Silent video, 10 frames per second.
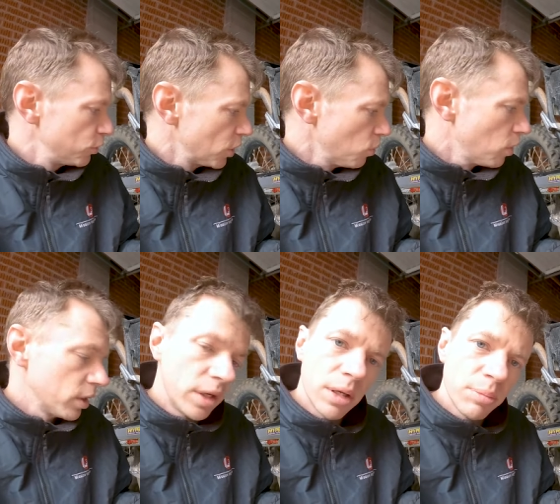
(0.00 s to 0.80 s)
we've got
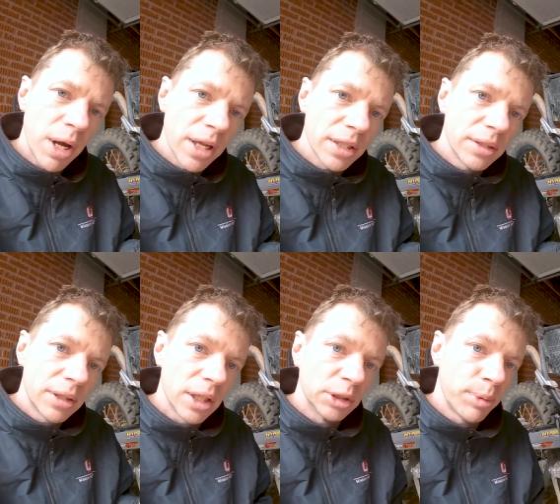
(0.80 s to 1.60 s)
one part of the
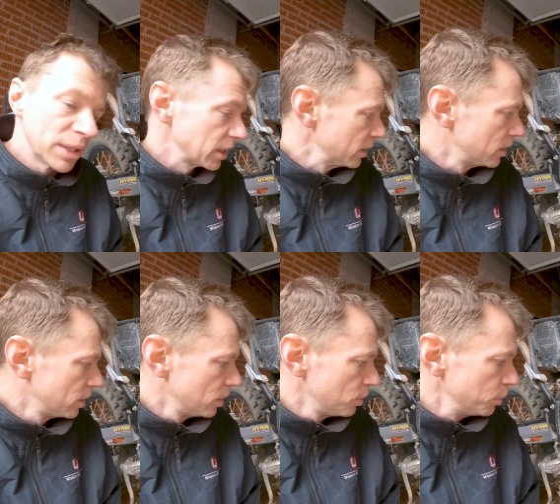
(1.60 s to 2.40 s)
clutch basket
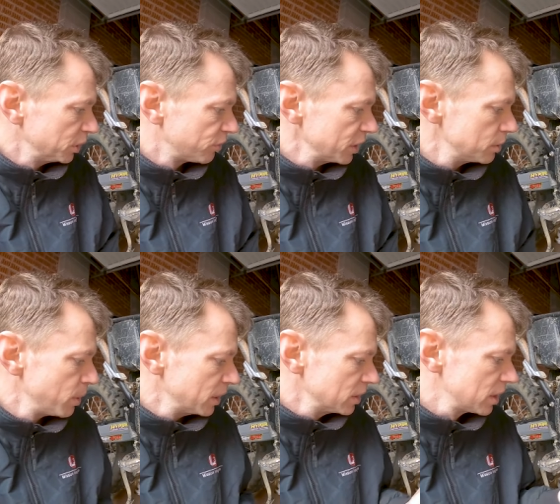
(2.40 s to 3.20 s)
which free
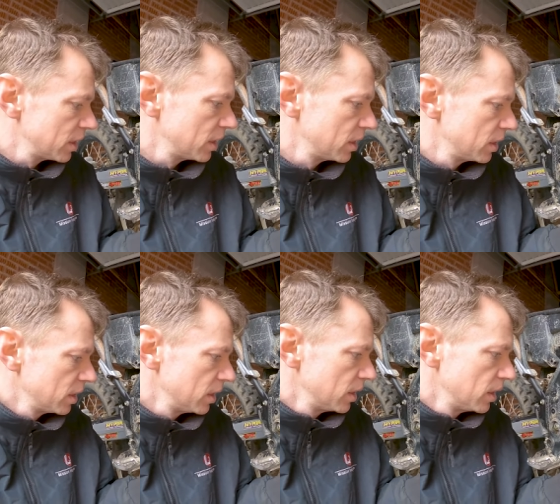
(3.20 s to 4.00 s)
spins
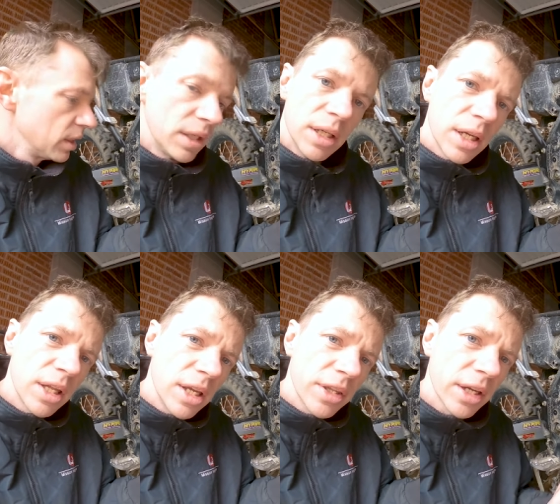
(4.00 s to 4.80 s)

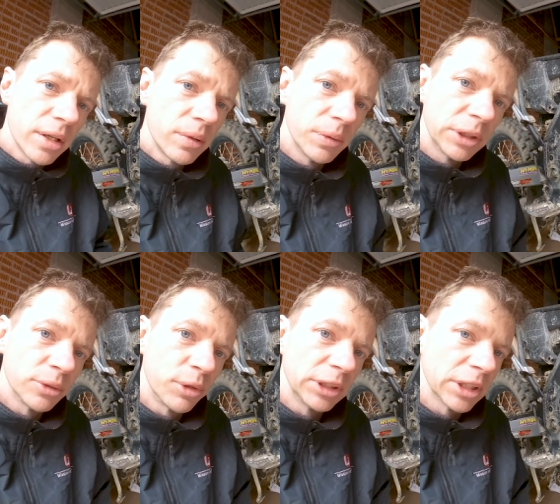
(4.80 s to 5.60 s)
and the other which
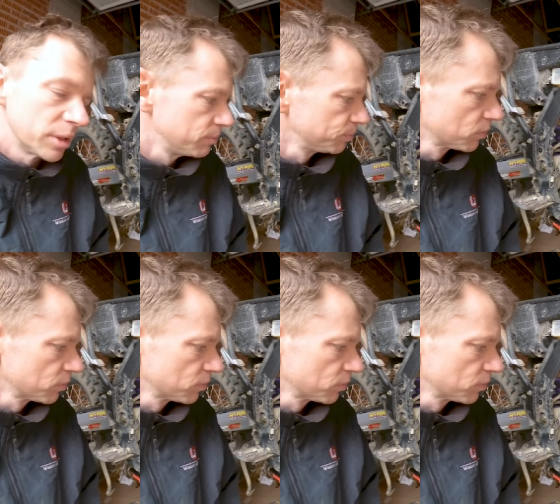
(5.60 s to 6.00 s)
is rigid.